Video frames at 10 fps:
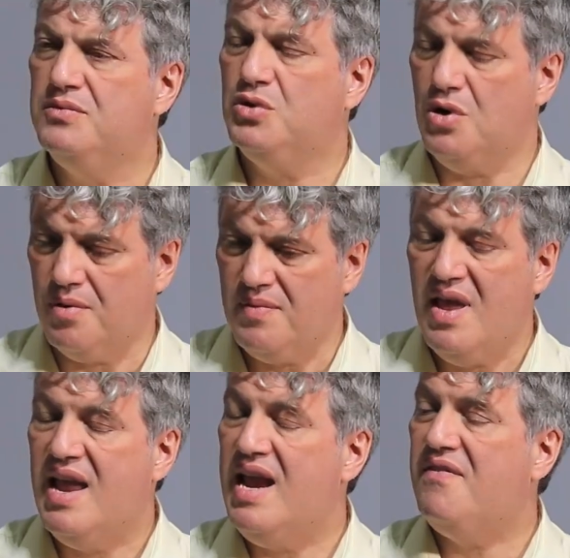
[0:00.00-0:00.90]
Sure.
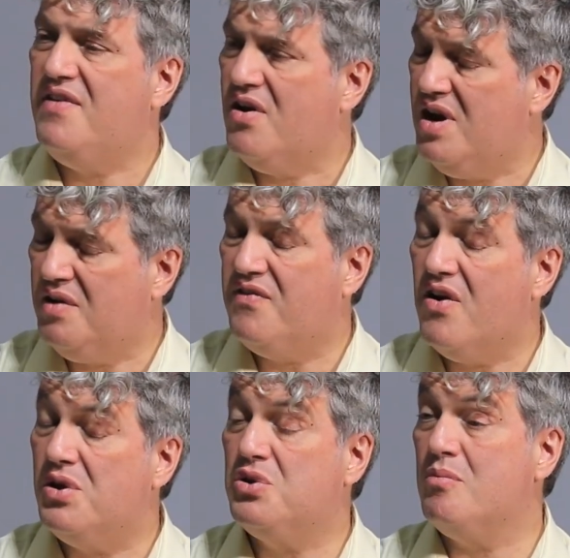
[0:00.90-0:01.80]
It
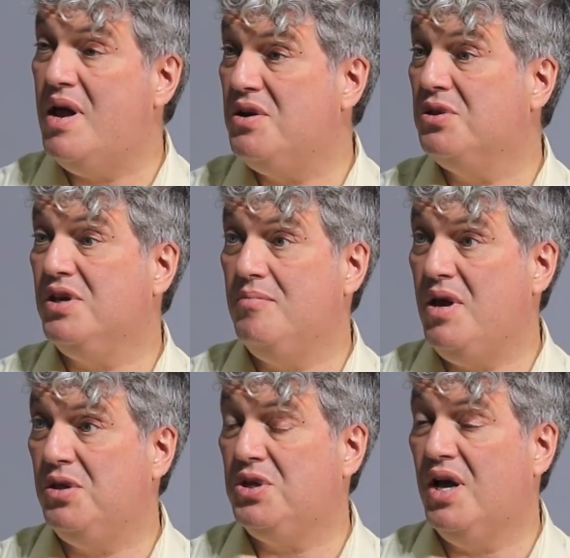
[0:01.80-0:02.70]
varies tremendously
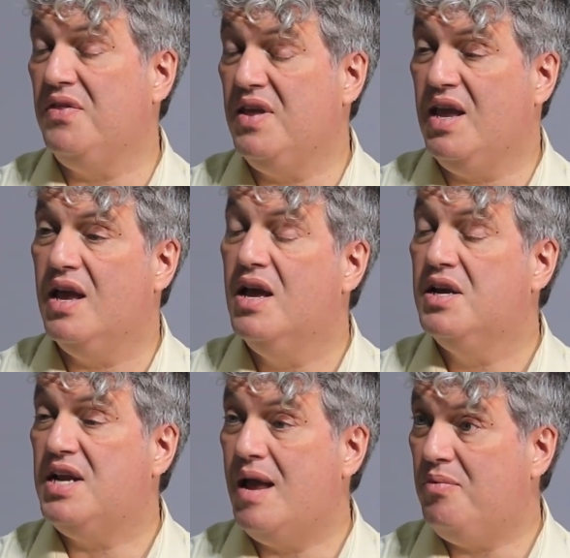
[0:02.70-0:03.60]
based on the
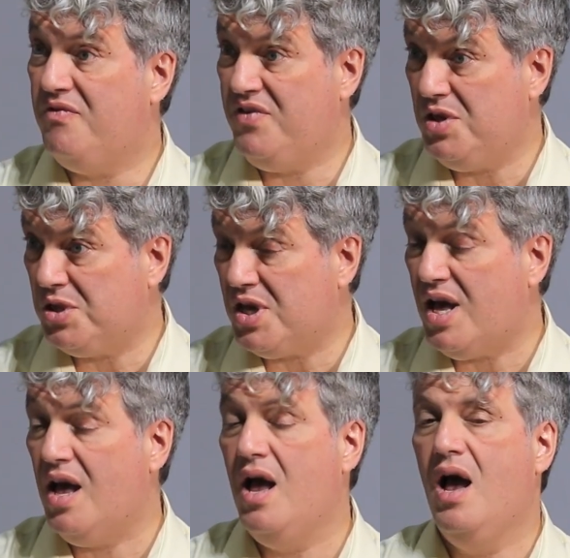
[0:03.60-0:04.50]
type of
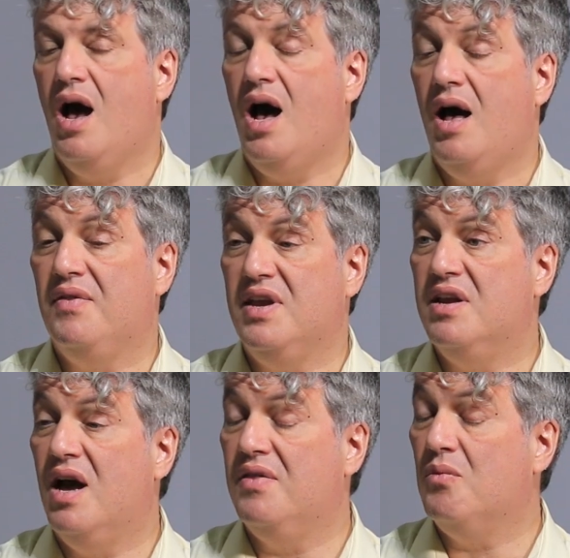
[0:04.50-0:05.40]
visa,
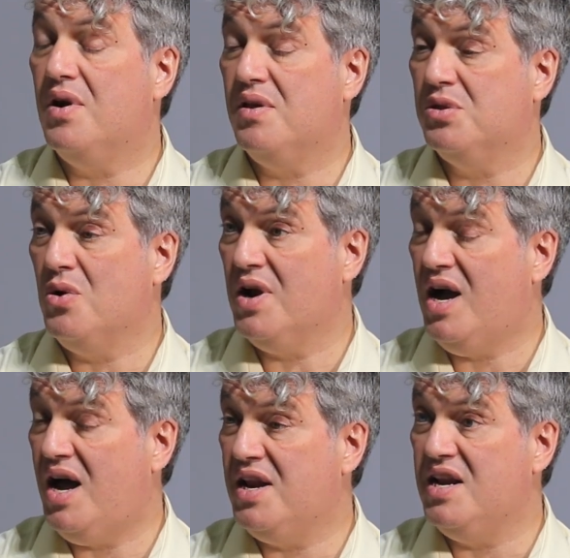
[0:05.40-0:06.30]
on what is going
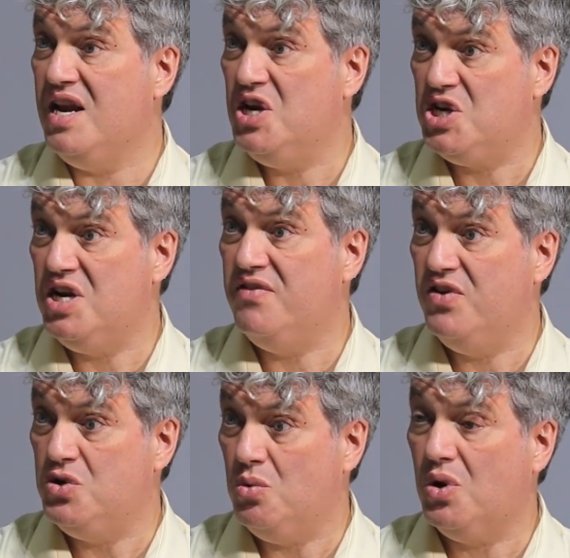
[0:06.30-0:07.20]
on in each
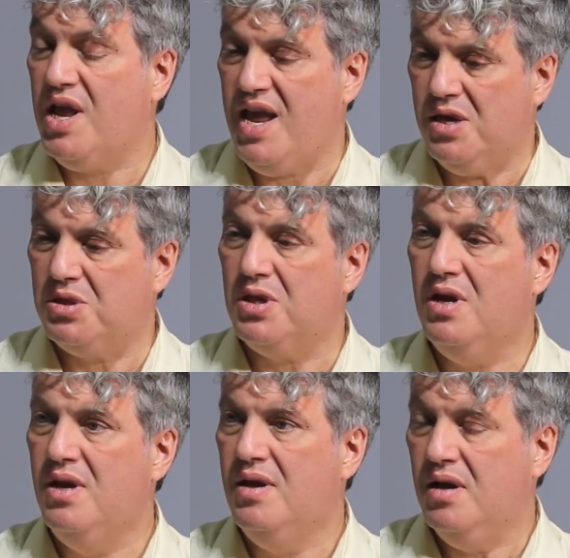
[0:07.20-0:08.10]
individual case.
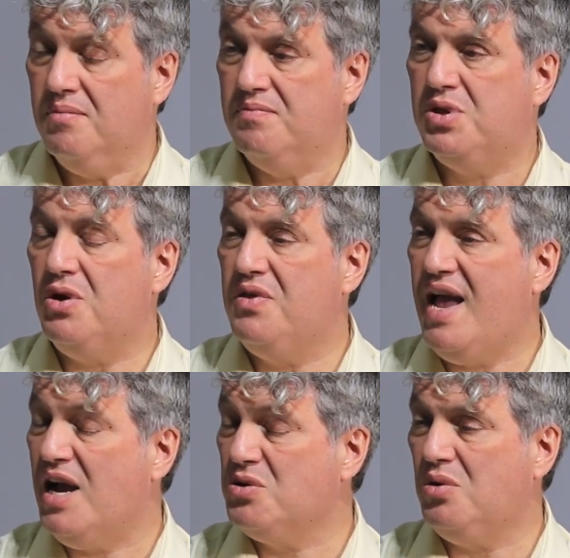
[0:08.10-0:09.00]
So the
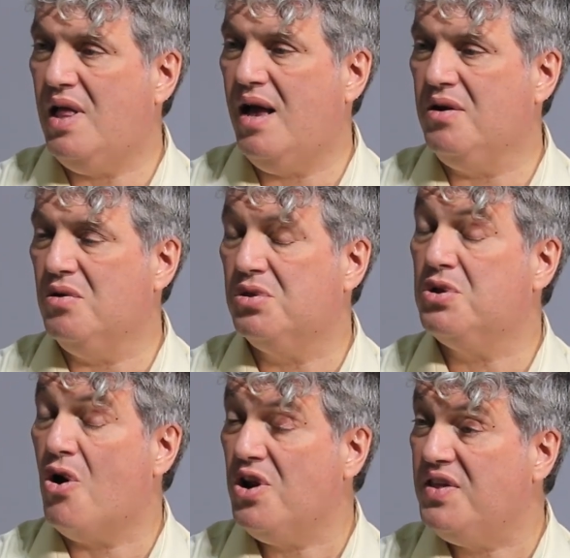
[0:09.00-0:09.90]
actual,
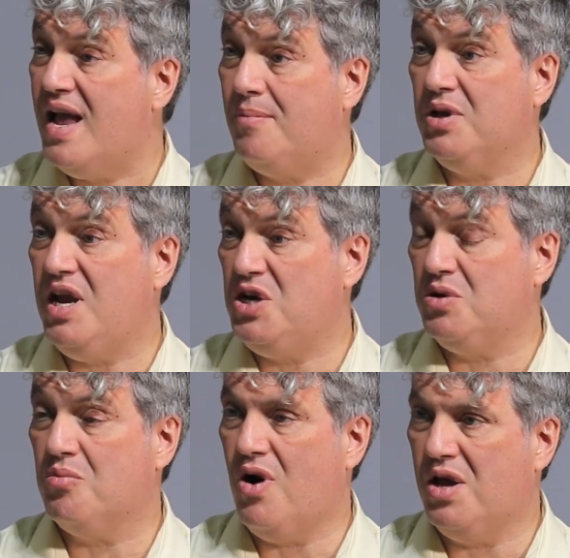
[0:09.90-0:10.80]
starting the
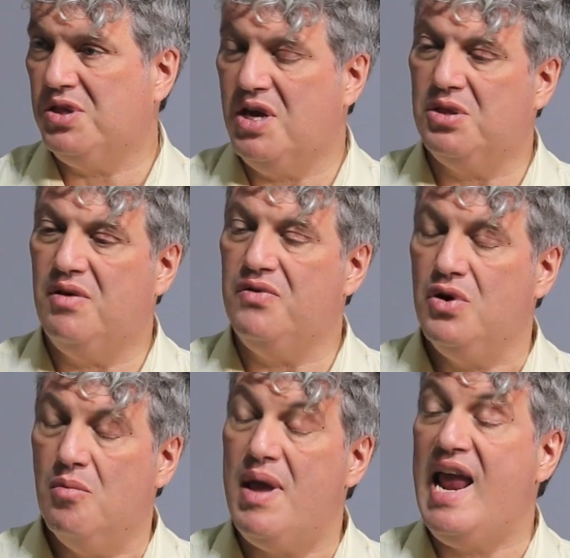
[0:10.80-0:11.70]
application process of,
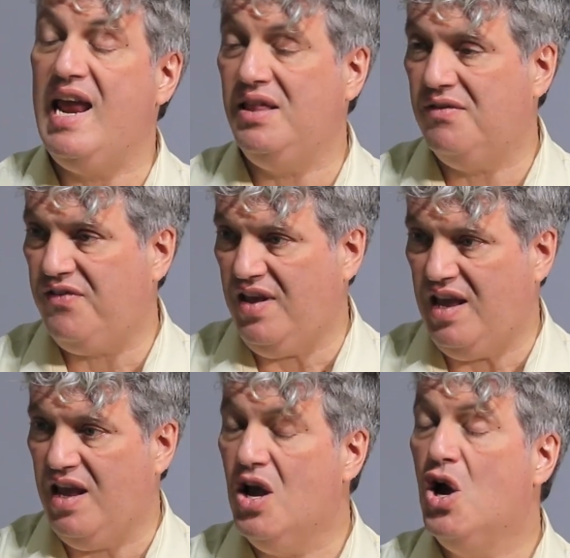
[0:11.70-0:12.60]
paying the
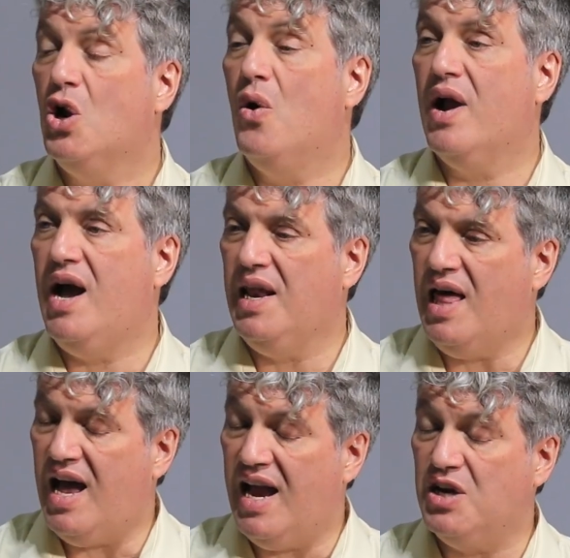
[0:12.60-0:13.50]
fee, going
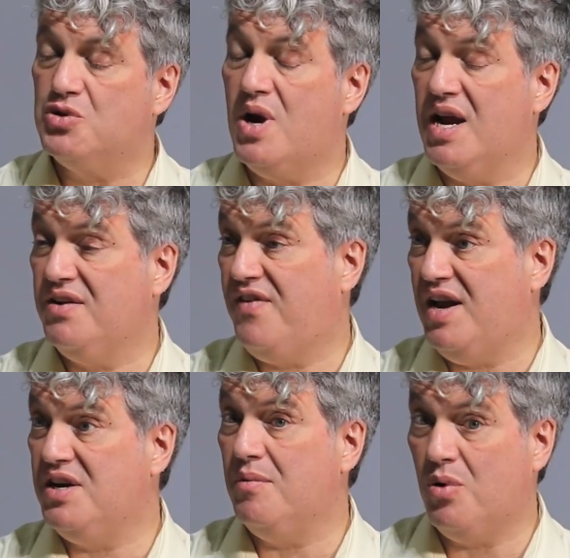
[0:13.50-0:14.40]
online, trying to
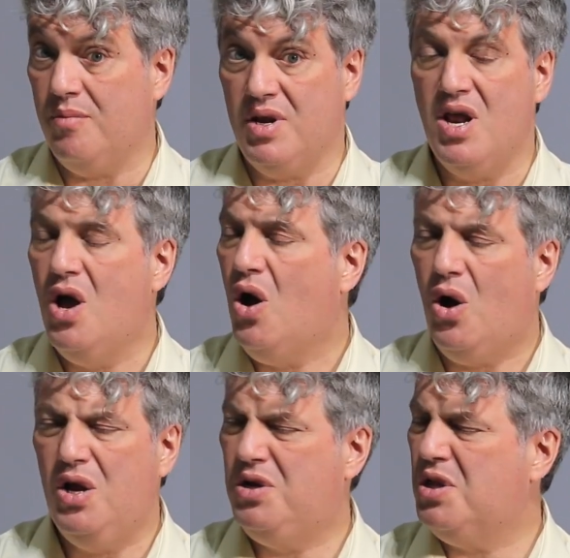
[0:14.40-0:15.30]
find an appointment, it